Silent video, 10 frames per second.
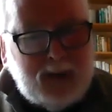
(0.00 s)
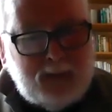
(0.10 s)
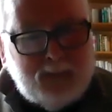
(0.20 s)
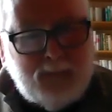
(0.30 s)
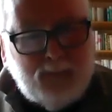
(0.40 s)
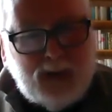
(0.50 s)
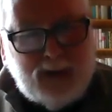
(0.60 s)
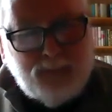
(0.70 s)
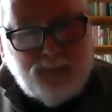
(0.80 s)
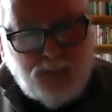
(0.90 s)
and getting
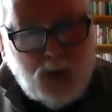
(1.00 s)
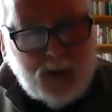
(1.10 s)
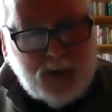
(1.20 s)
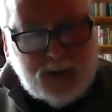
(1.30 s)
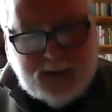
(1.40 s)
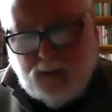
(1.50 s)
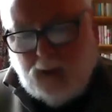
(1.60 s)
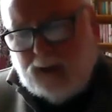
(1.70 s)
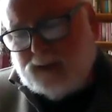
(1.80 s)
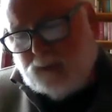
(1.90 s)
foreigners
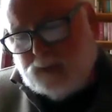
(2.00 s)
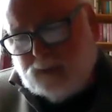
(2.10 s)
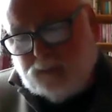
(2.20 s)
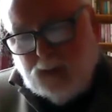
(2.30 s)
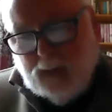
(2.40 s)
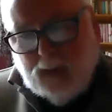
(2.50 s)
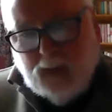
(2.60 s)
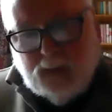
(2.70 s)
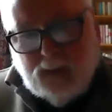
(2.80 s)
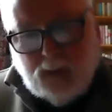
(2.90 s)
and all that sort of stuff.
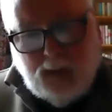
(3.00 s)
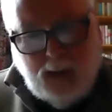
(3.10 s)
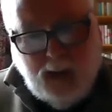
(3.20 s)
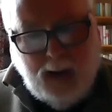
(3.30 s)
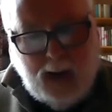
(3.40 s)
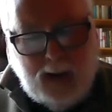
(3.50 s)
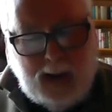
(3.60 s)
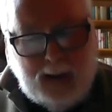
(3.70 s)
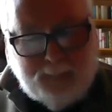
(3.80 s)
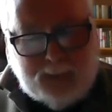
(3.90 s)
Now,
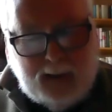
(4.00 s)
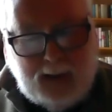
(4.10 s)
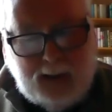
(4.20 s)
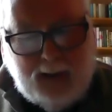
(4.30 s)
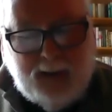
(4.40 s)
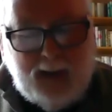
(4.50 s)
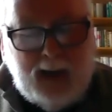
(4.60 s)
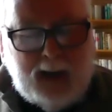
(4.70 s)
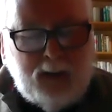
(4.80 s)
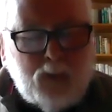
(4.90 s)
um,
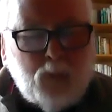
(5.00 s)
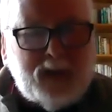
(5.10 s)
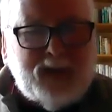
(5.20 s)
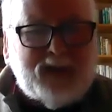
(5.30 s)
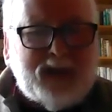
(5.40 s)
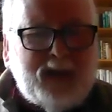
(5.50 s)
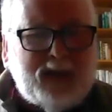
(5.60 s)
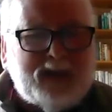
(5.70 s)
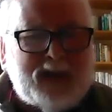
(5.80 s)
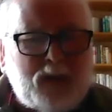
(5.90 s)
I don't know. See,
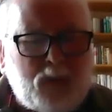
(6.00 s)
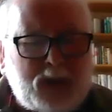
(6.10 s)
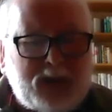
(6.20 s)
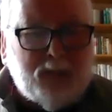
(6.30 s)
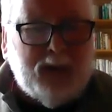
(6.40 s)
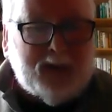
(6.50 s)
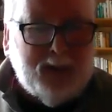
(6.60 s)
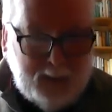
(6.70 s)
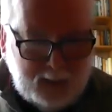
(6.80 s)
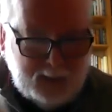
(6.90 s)
this whole thing,
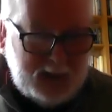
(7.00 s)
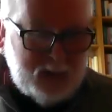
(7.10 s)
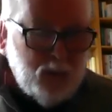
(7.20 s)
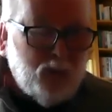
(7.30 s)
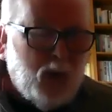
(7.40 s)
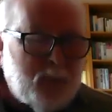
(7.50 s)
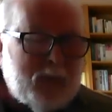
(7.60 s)
right? Let's move